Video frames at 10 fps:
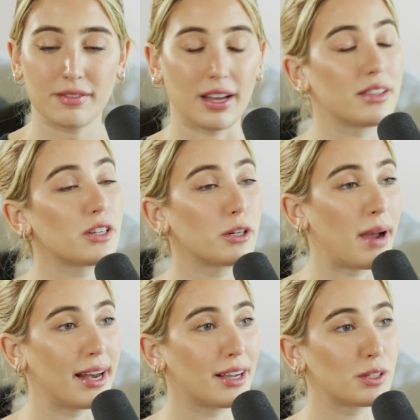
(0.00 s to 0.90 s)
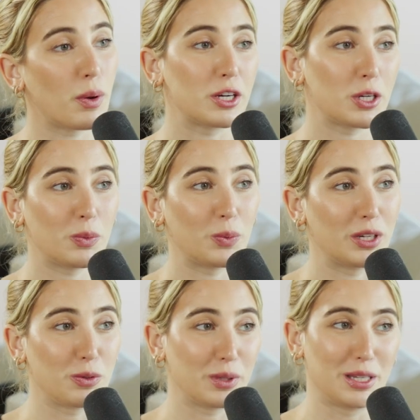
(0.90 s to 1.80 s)
of answered my next question,
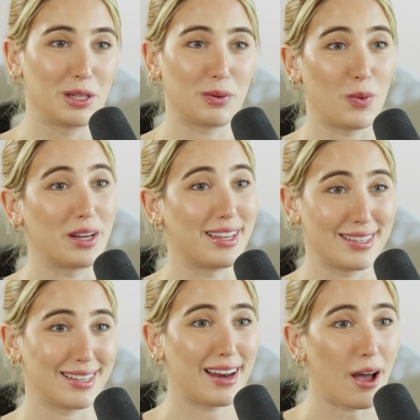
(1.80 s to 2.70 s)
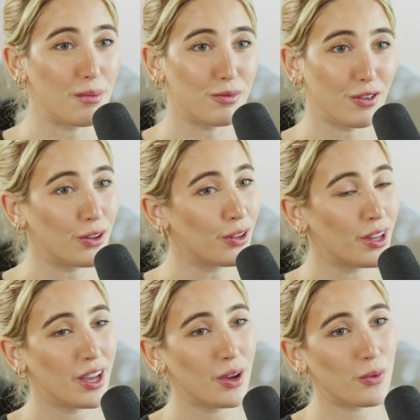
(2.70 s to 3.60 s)
which was what isn't helpful
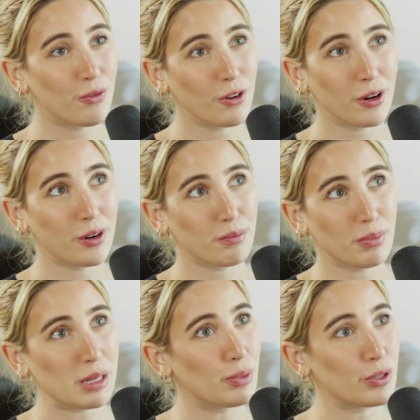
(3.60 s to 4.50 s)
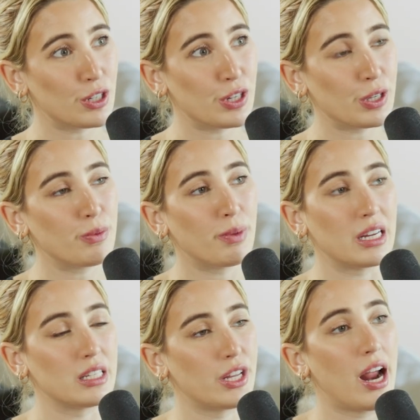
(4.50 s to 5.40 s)
for people to do, but
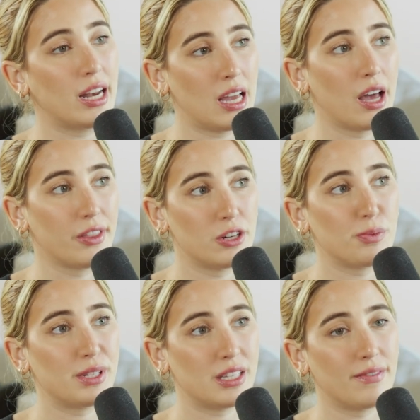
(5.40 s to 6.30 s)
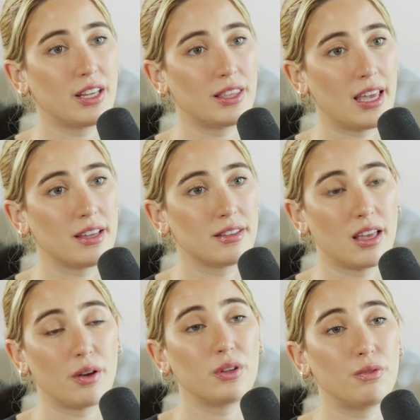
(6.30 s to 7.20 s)
is there any other specific things
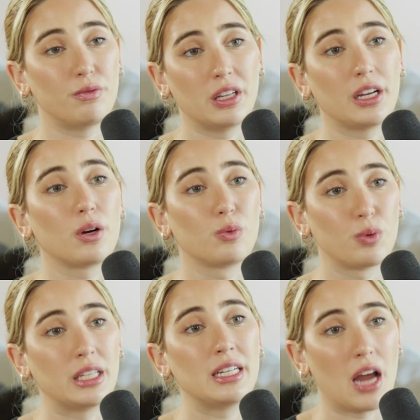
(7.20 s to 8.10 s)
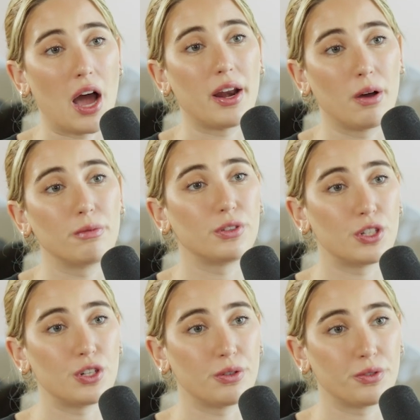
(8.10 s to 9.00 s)
that feel like are really not helpful
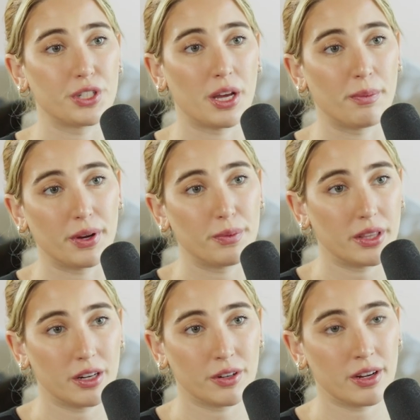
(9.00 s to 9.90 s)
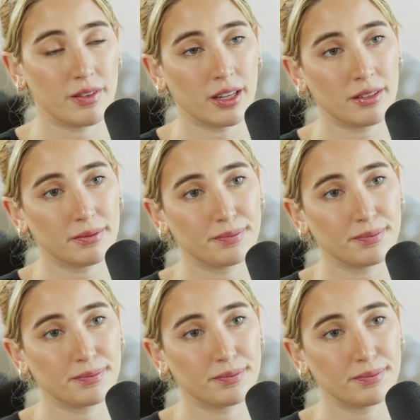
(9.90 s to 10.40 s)
to do for someone when they're grieving?